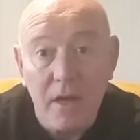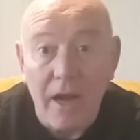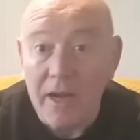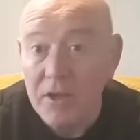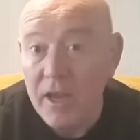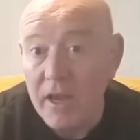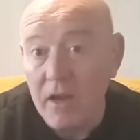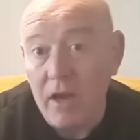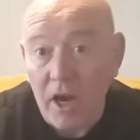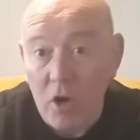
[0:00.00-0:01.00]
I'll give you
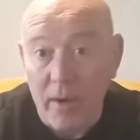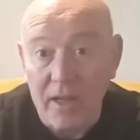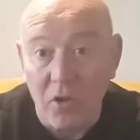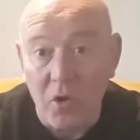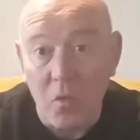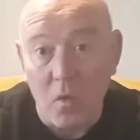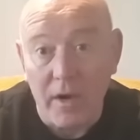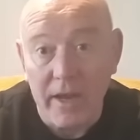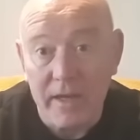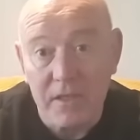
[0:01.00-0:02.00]
a quick look at what
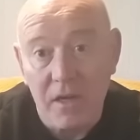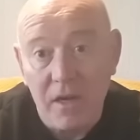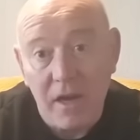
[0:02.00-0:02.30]
it is,